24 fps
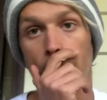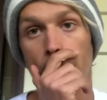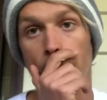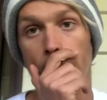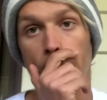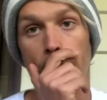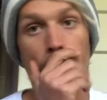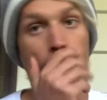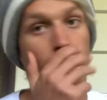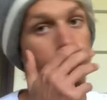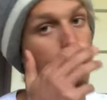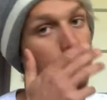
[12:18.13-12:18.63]

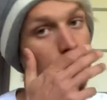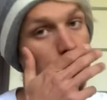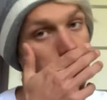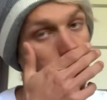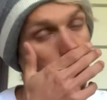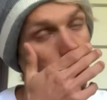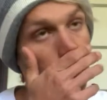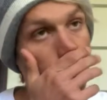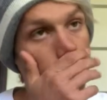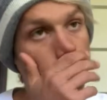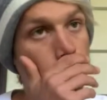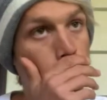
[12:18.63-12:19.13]
how this
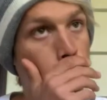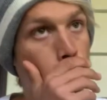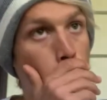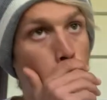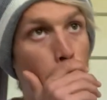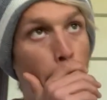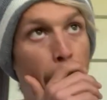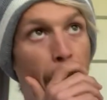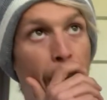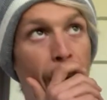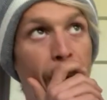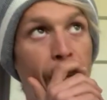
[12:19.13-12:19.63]
works,
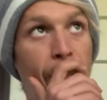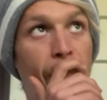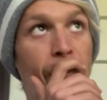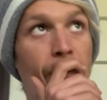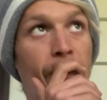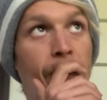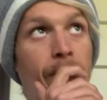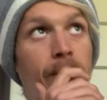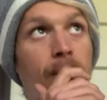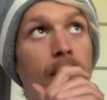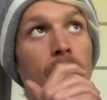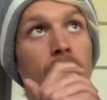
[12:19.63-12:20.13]
but
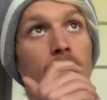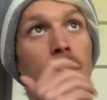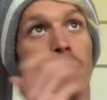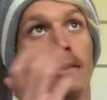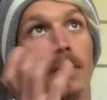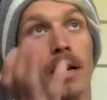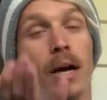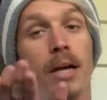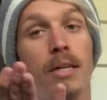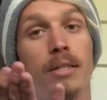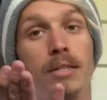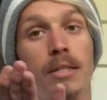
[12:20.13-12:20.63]
the
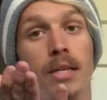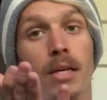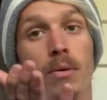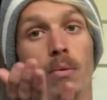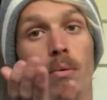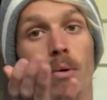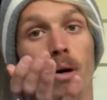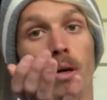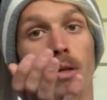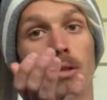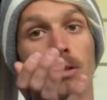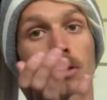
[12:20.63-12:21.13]
idea
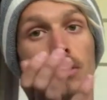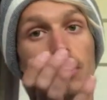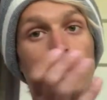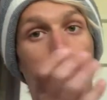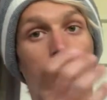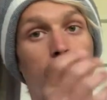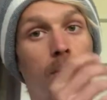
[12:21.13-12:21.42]
was